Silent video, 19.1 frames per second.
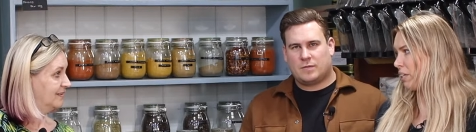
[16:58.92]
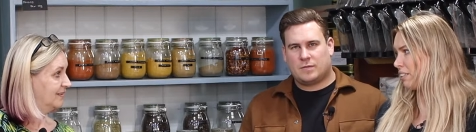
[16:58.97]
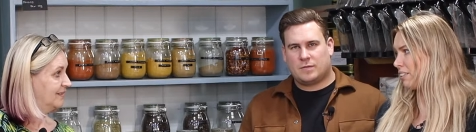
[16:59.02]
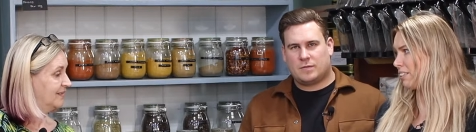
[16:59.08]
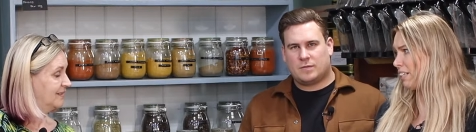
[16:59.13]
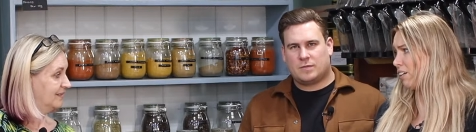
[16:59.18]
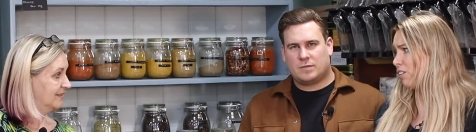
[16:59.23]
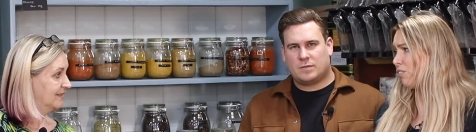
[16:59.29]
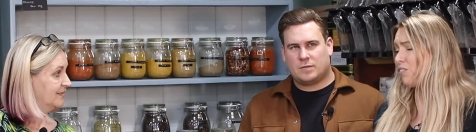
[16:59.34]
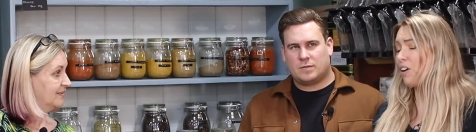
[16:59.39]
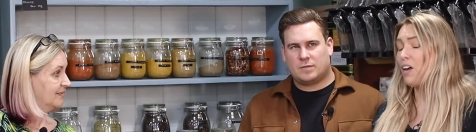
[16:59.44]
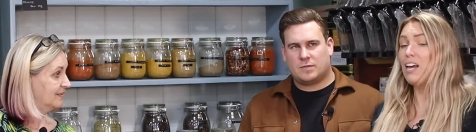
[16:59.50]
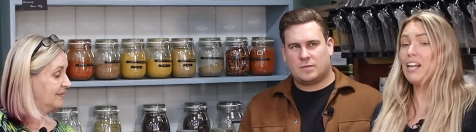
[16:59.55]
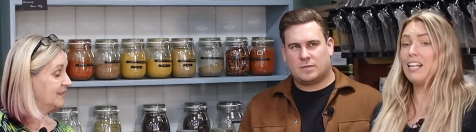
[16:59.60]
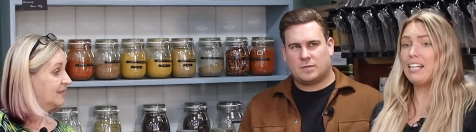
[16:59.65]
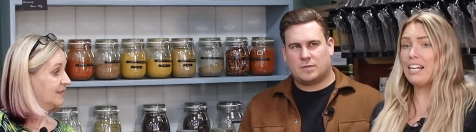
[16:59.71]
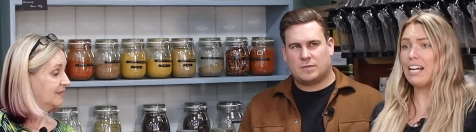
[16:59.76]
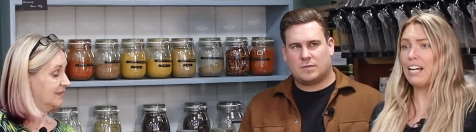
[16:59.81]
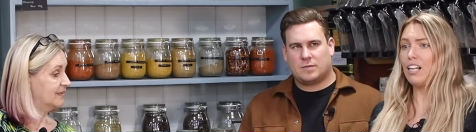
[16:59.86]
Speaker 1: in itself,
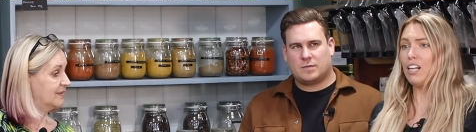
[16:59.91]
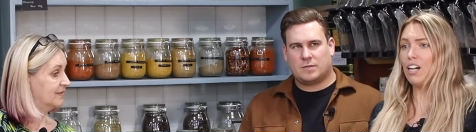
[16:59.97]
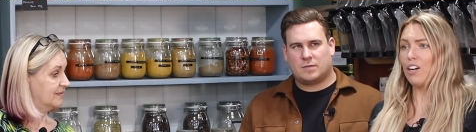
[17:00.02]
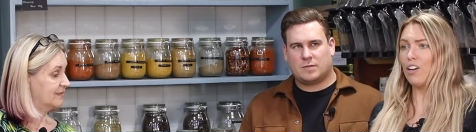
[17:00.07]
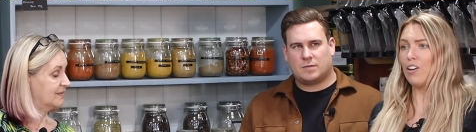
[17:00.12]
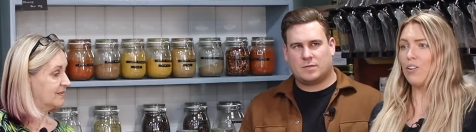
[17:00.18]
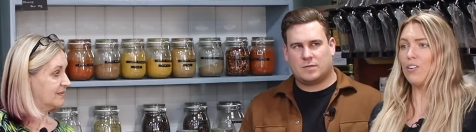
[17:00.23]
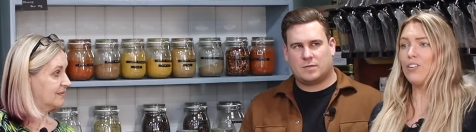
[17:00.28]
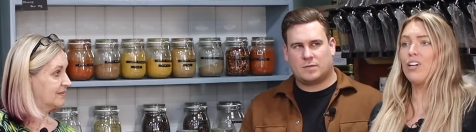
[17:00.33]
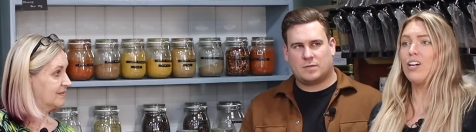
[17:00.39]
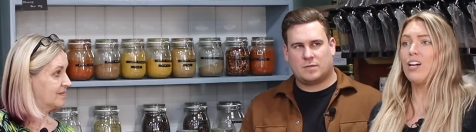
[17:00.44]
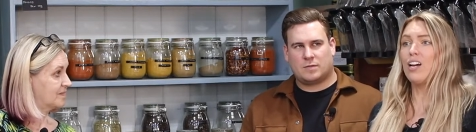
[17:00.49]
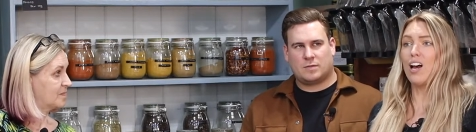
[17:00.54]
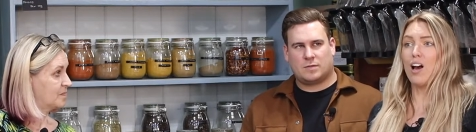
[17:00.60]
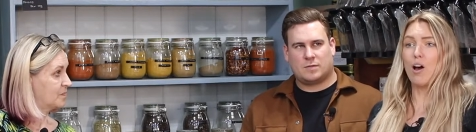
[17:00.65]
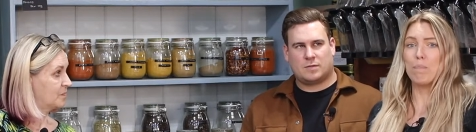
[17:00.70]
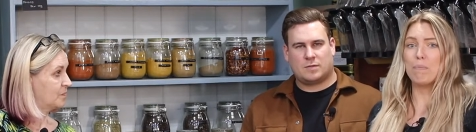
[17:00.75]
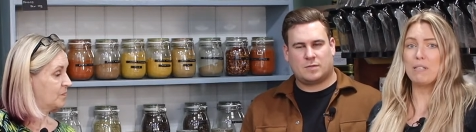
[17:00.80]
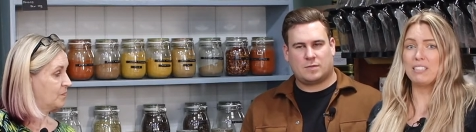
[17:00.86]
yeah. let alone
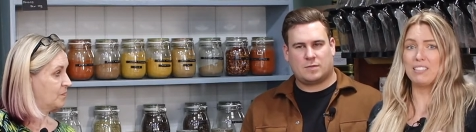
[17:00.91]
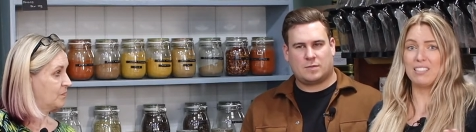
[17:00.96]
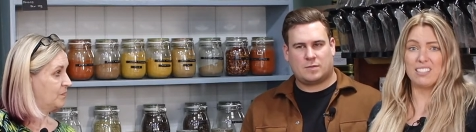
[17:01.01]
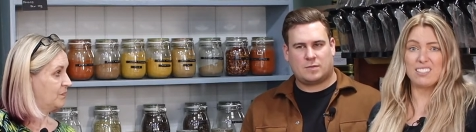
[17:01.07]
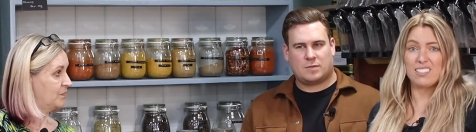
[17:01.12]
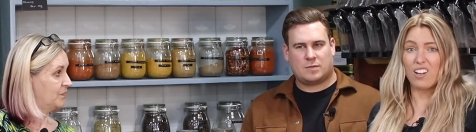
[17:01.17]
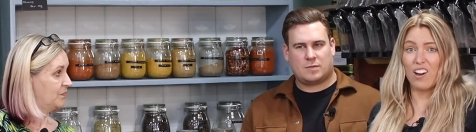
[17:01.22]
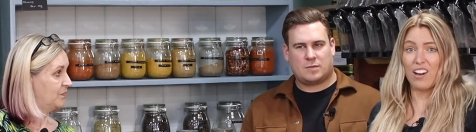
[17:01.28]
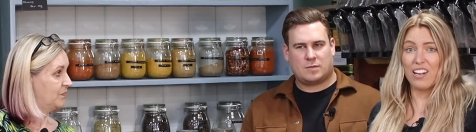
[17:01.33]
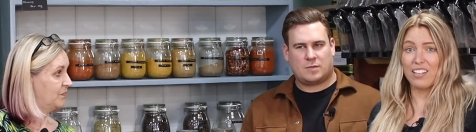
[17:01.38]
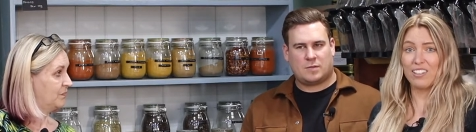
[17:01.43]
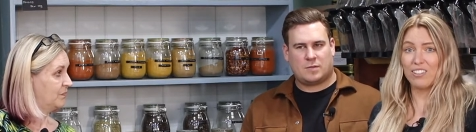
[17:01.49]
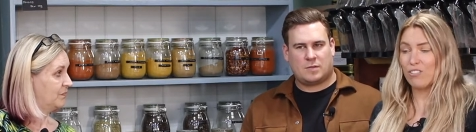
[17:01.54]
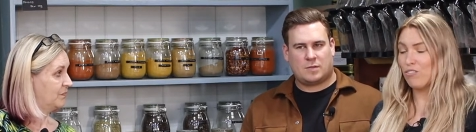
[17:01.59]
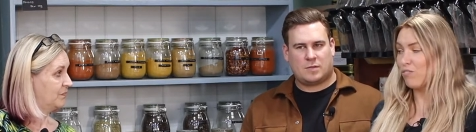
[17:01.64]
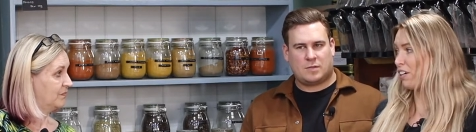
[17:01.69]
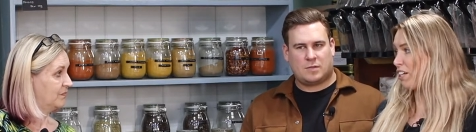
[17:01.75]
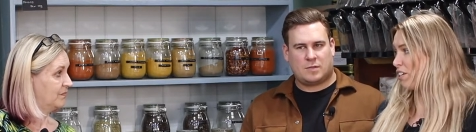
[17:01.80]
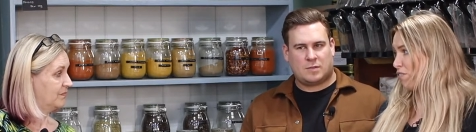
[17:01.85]
a business like
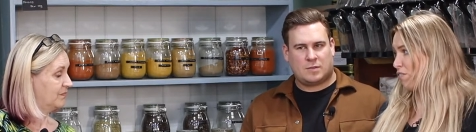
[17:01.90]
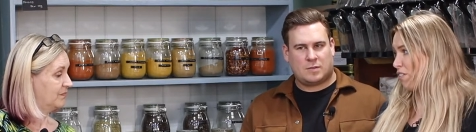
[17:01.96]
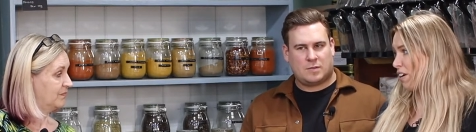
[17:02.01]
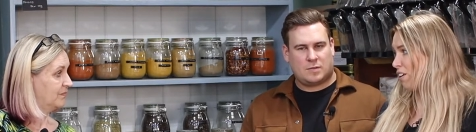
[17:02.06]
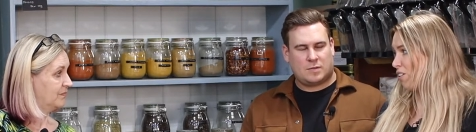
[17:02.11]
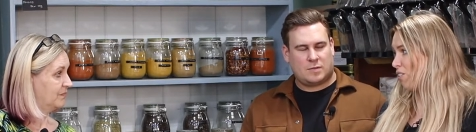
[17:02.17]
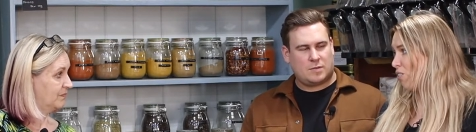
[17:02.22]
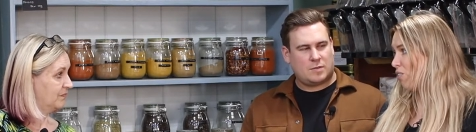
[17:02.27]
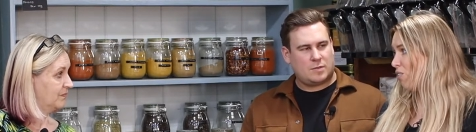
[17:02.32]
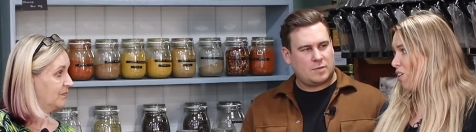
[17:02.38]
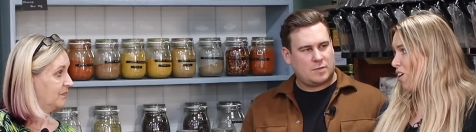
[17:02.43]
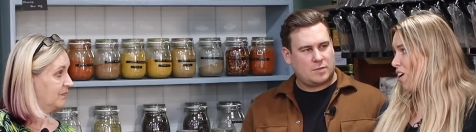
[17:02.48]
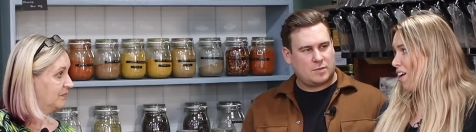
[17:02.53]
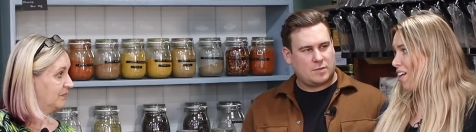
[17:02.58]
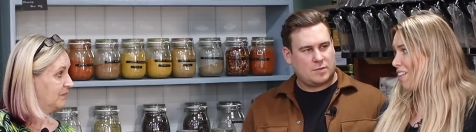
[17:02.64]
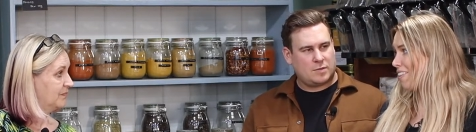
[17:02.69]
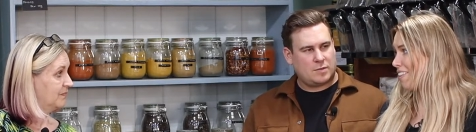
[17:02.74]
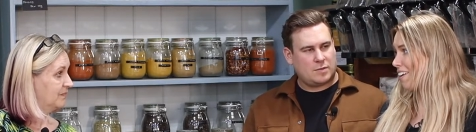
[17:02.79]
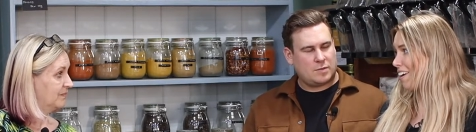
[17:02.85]
Refill
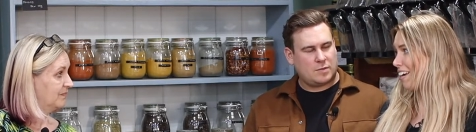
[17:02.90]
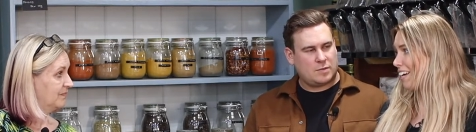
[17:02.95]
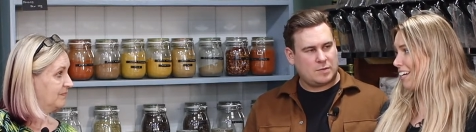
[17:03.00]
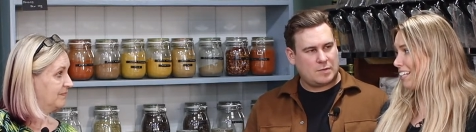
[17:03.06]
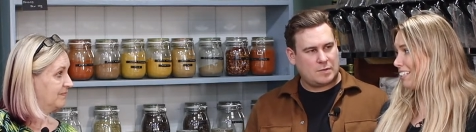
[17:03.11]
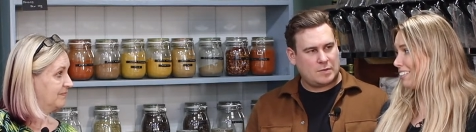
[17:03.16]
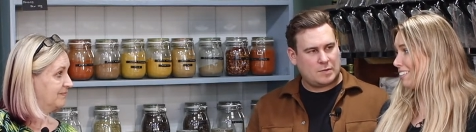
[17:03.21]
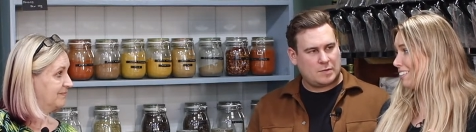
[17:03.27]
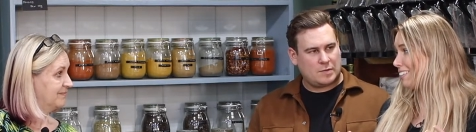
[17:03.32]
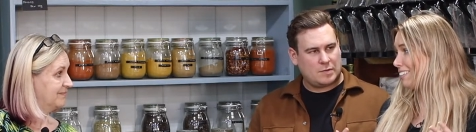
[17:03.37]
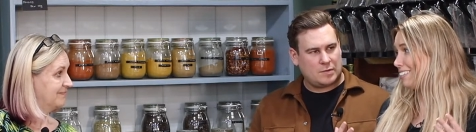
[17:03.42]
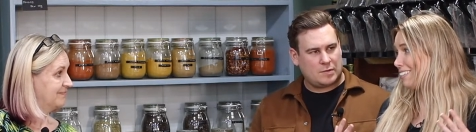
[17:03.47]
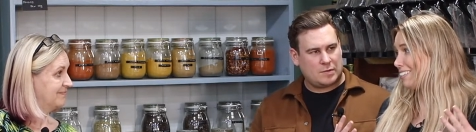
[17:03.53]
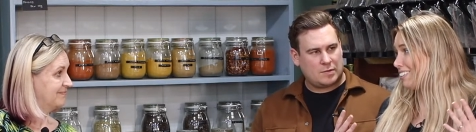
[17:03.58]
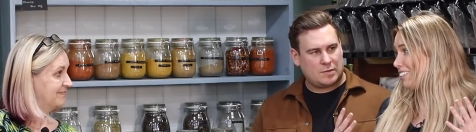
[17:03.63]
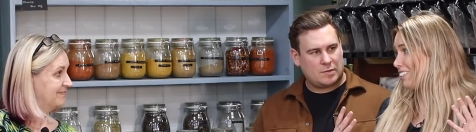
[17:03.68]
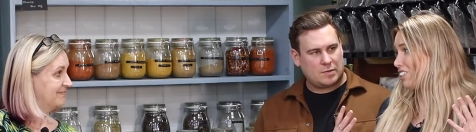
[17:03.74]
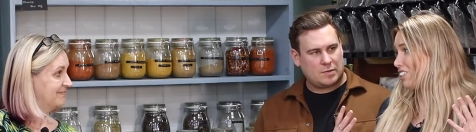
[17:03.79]
that is